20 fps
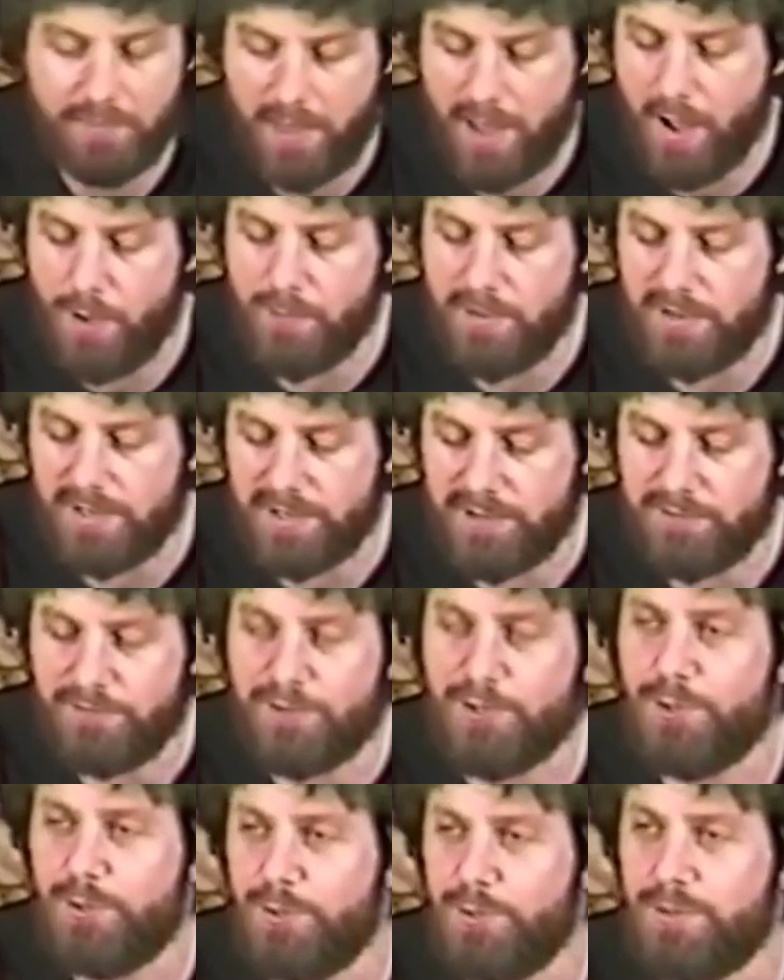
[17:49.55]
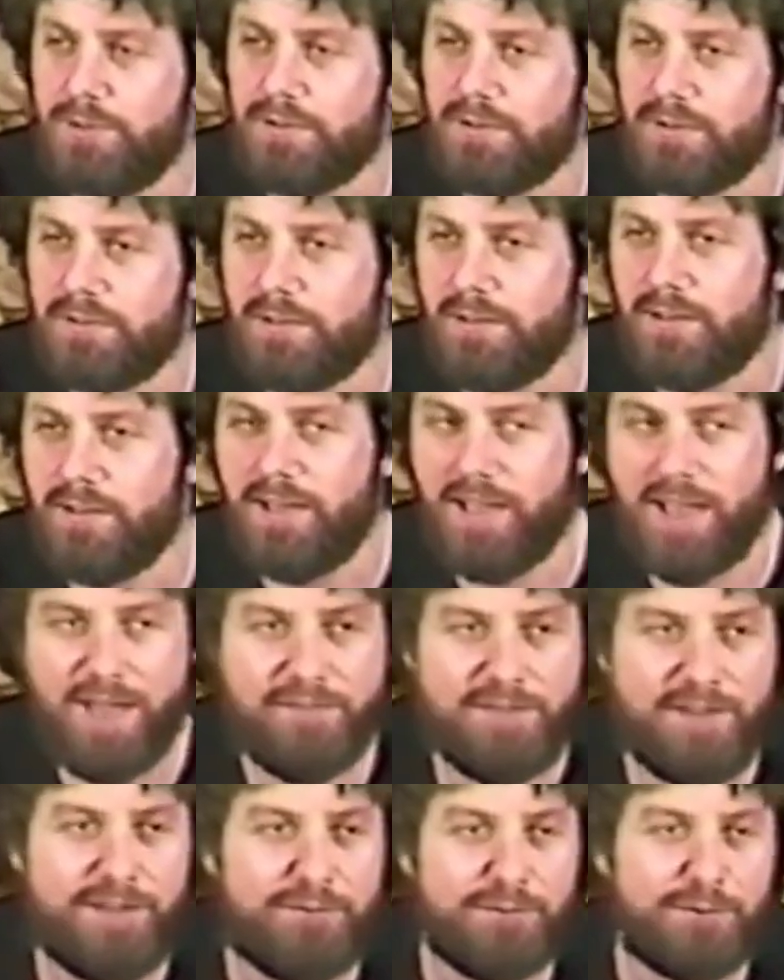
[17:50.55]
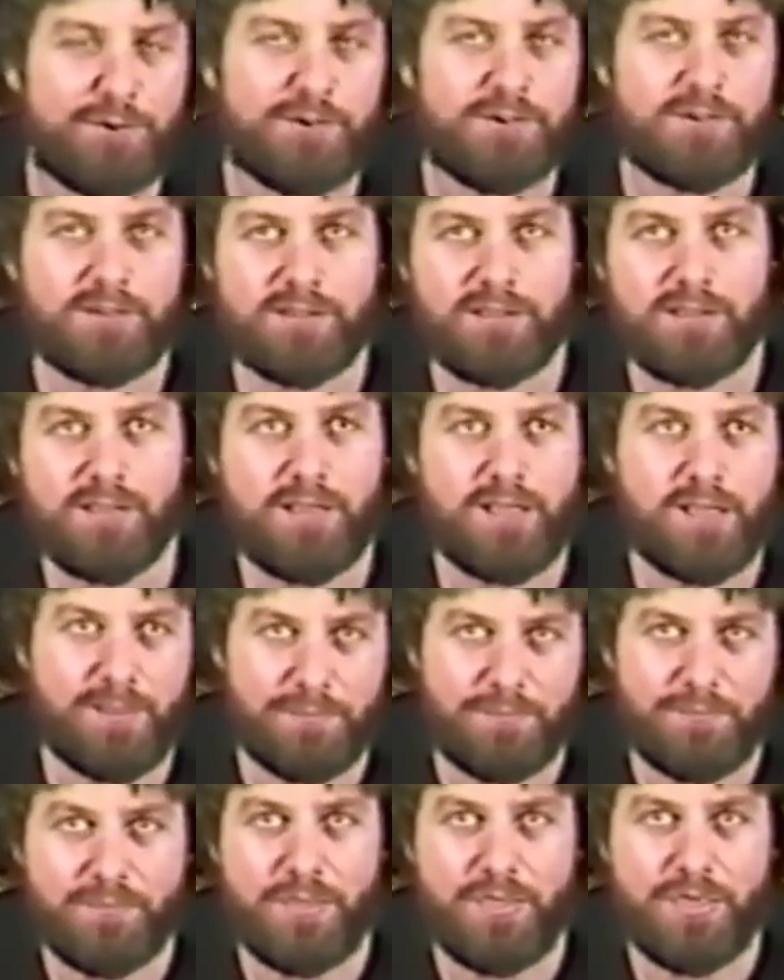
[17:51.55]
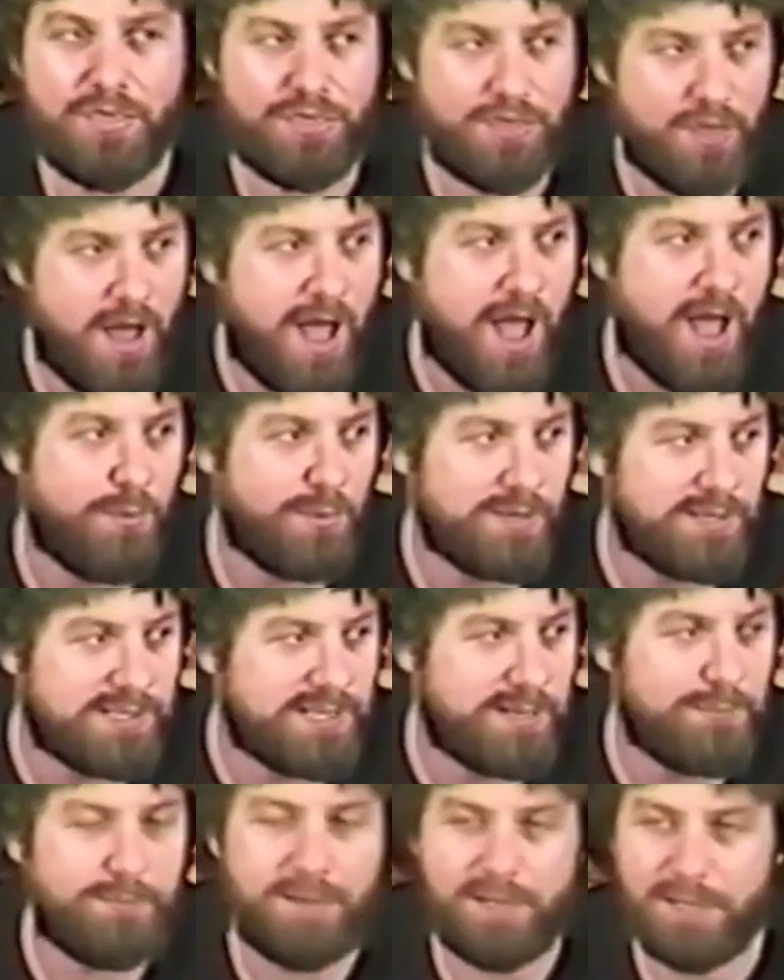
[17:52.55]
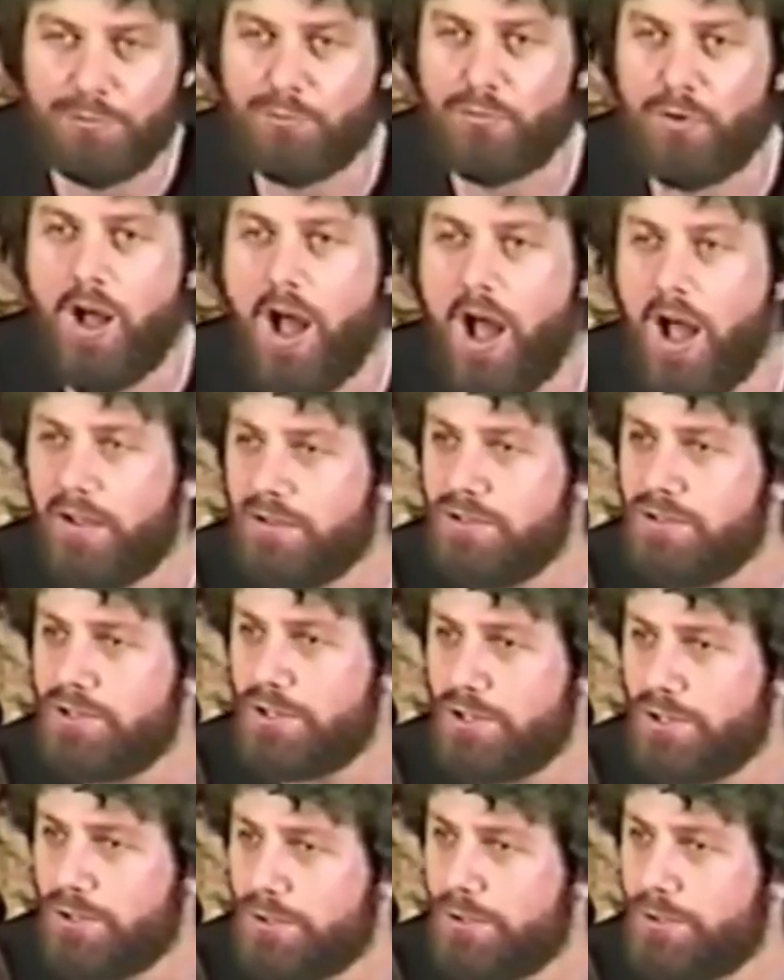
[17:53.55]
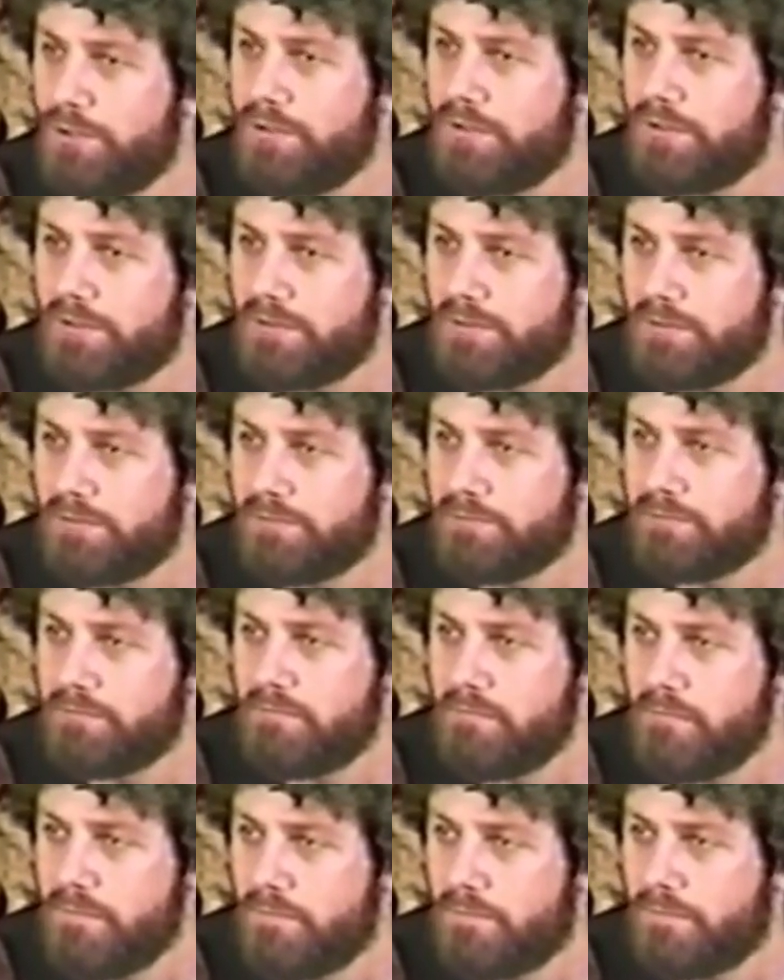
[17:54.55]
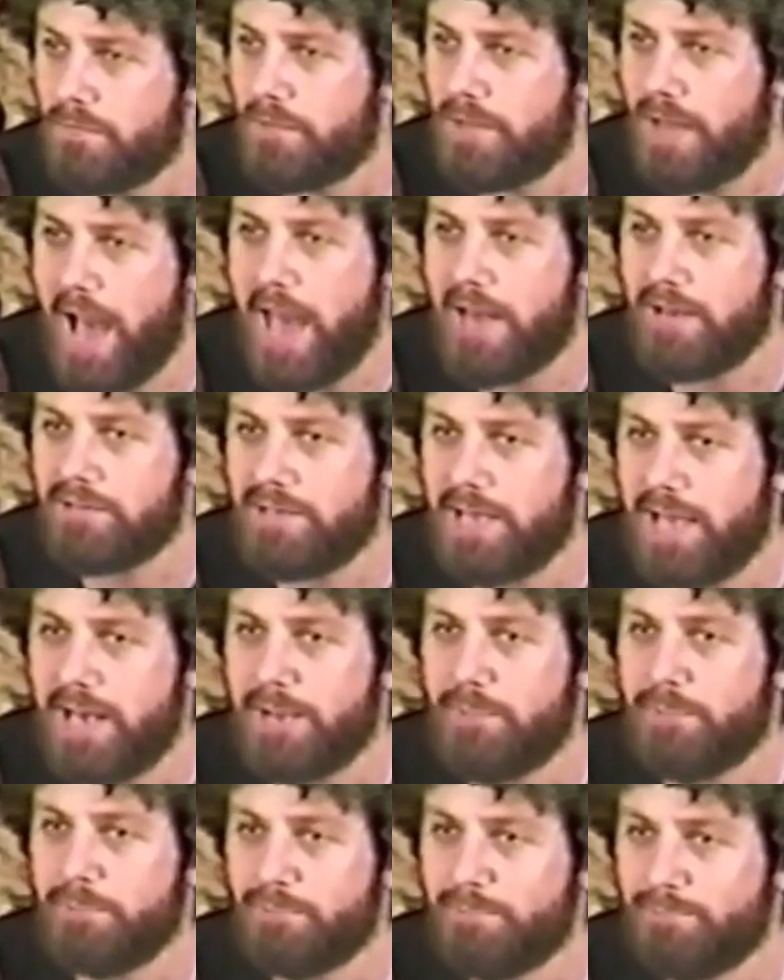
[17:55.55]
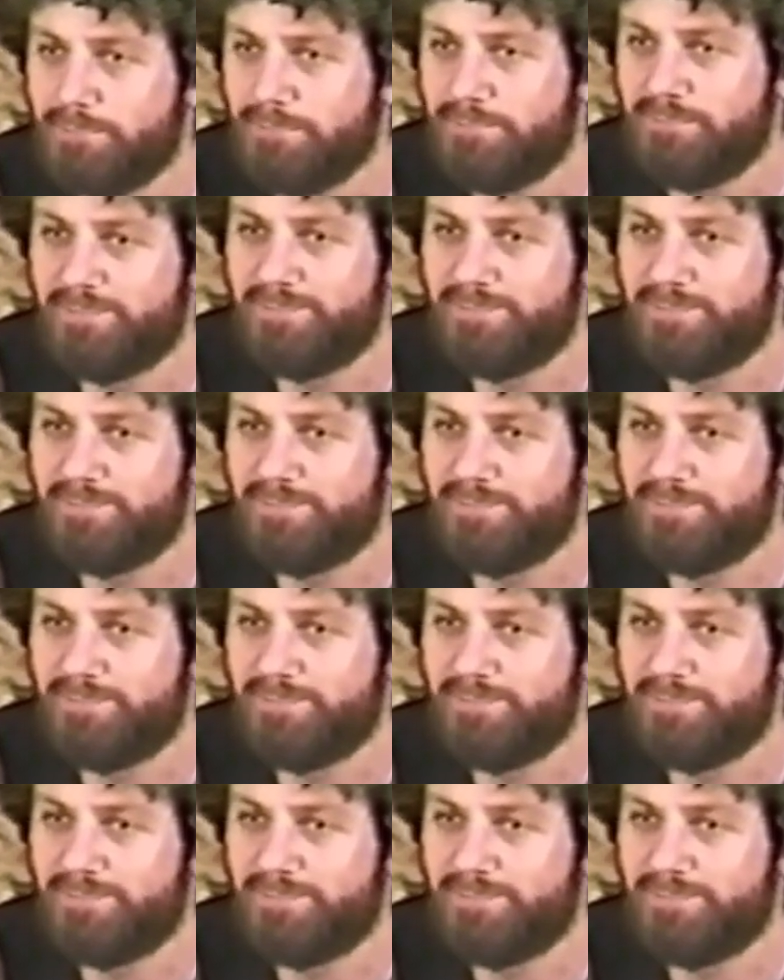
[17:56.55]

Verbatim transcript: How many of you have ever thought when somebody wronged you, God will get them?